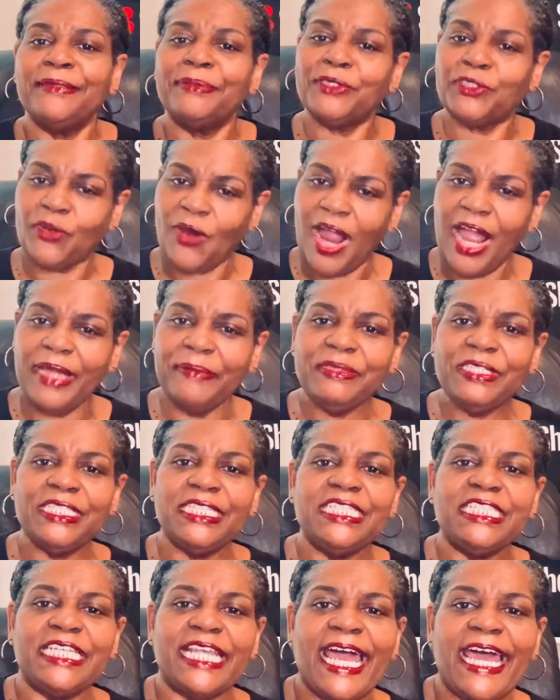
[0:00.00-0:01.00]
subscribe
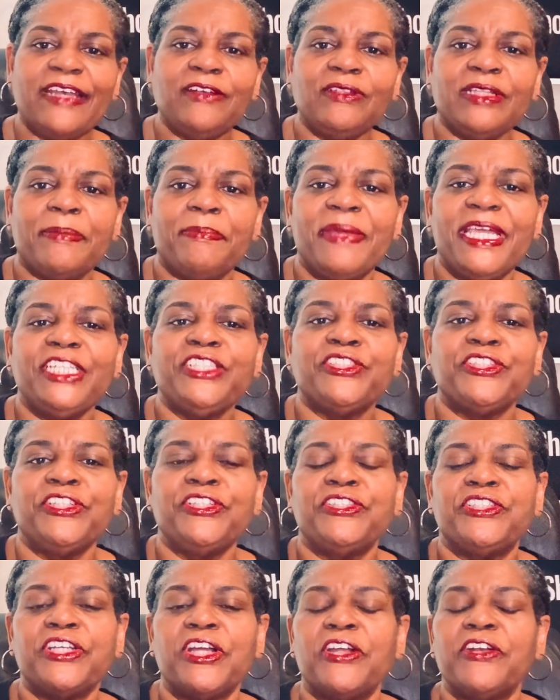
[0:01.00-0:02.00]
to the channel and make
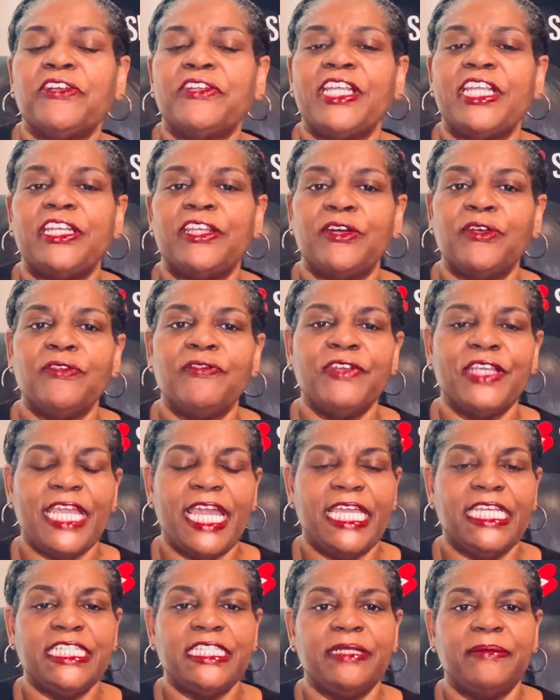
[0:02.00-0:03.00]
sure you turn on that
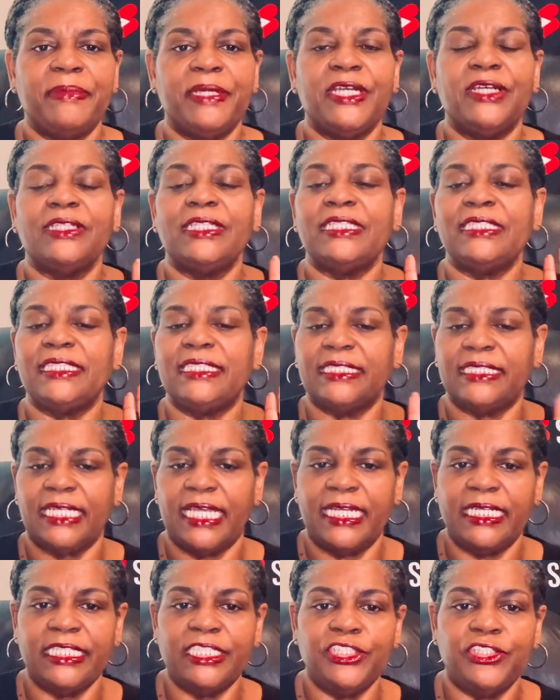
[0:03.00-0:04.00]
notification bell and
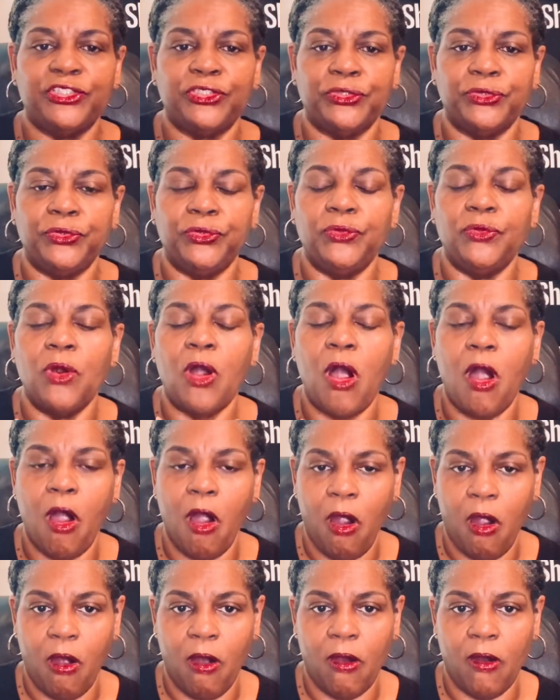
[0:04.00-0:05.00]
set it to
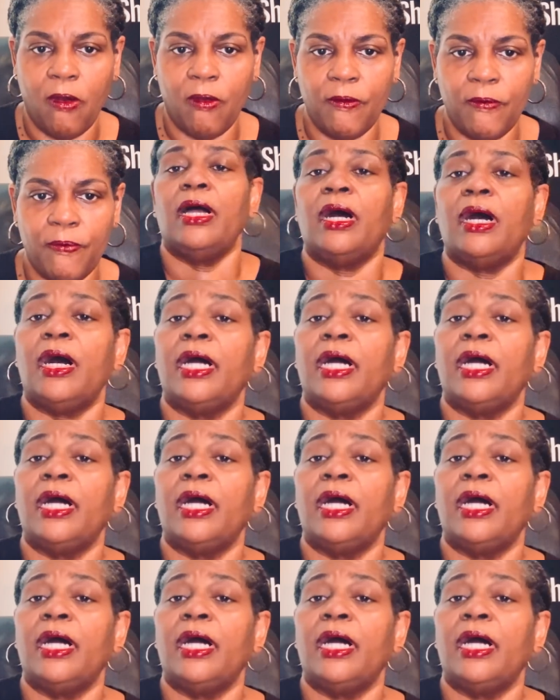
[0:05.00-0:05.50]
all.